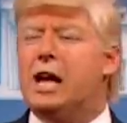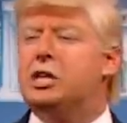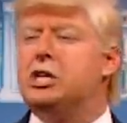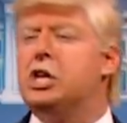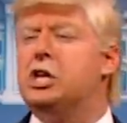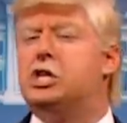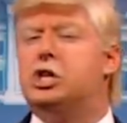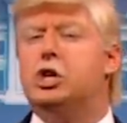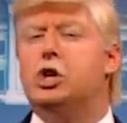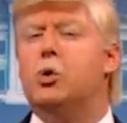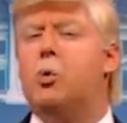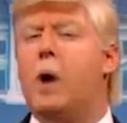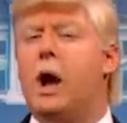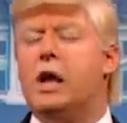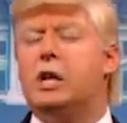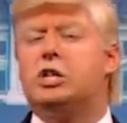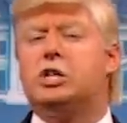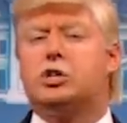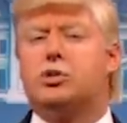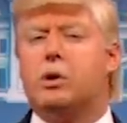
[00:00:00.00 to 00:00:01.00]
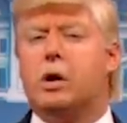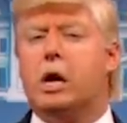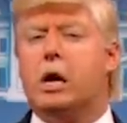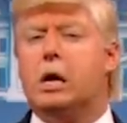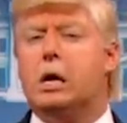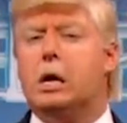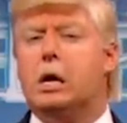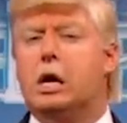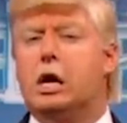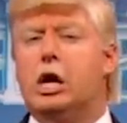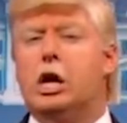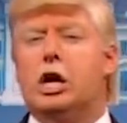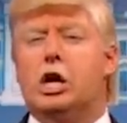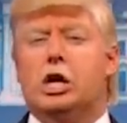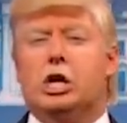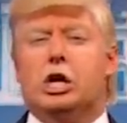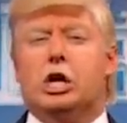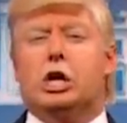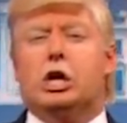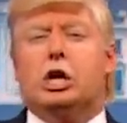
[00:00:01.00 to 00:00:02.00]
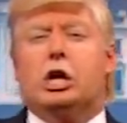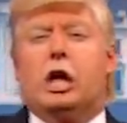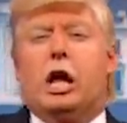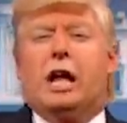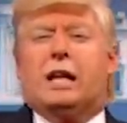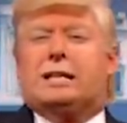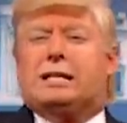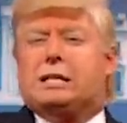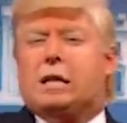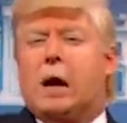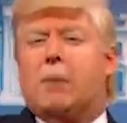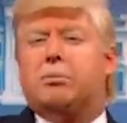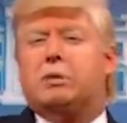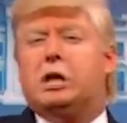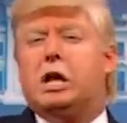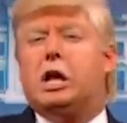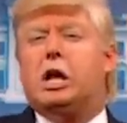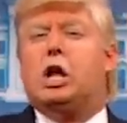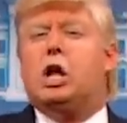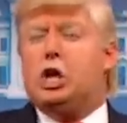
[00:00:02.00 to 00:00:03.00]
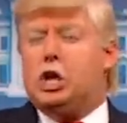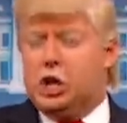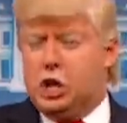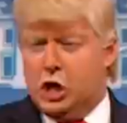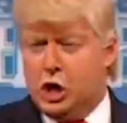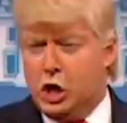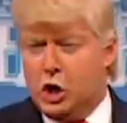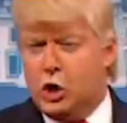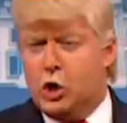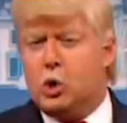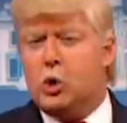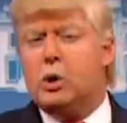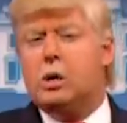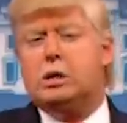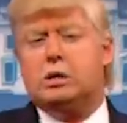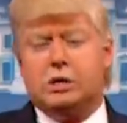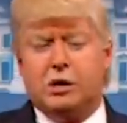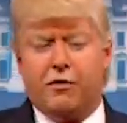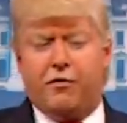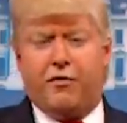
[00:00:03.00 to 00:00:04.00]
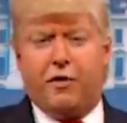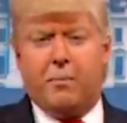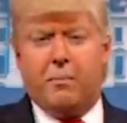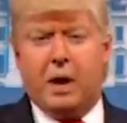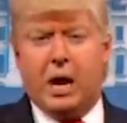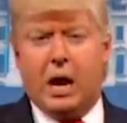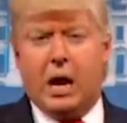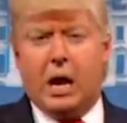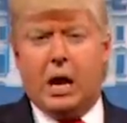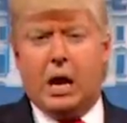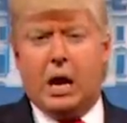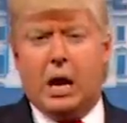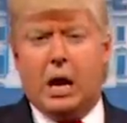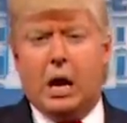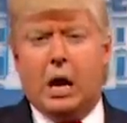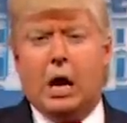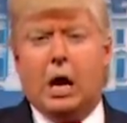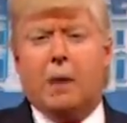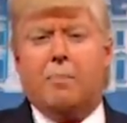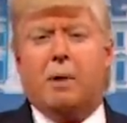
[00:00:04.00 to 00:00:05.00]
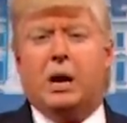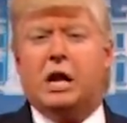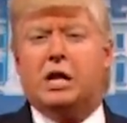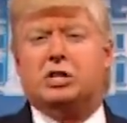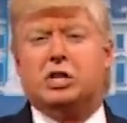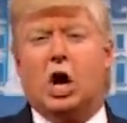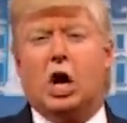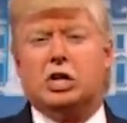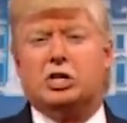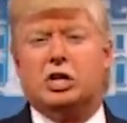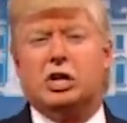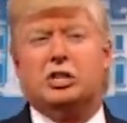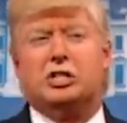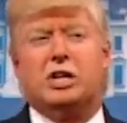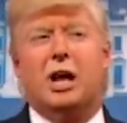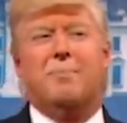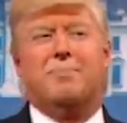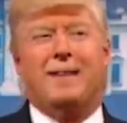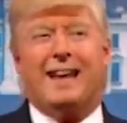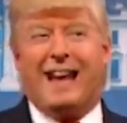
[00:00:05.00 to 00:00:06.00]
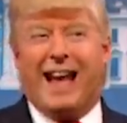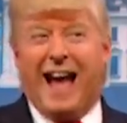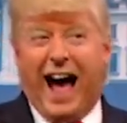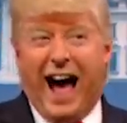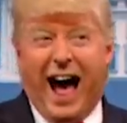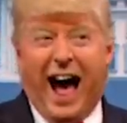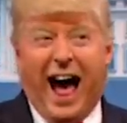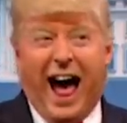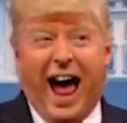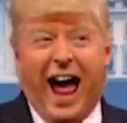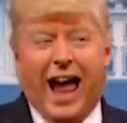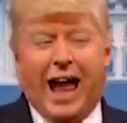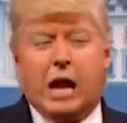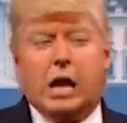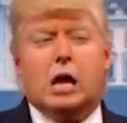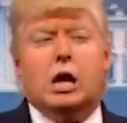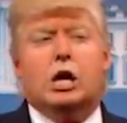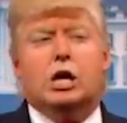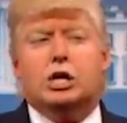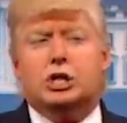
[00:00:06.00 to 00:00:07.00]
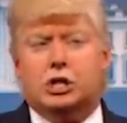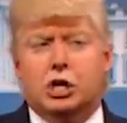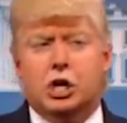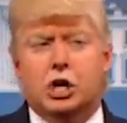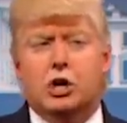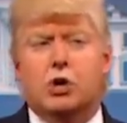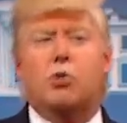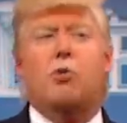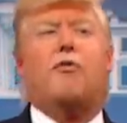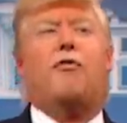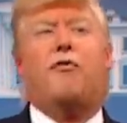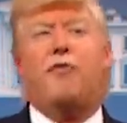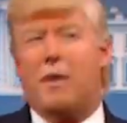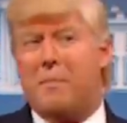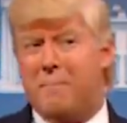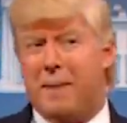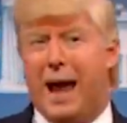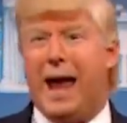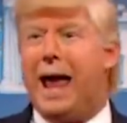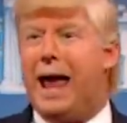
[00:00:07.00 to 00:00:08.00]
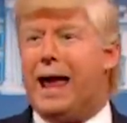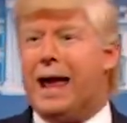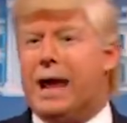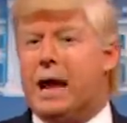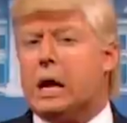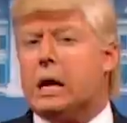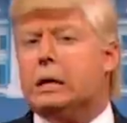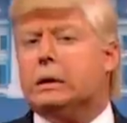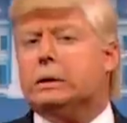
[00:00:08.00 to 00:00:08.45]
is a two-way street. It's something you do for me, but it's also something I do for me.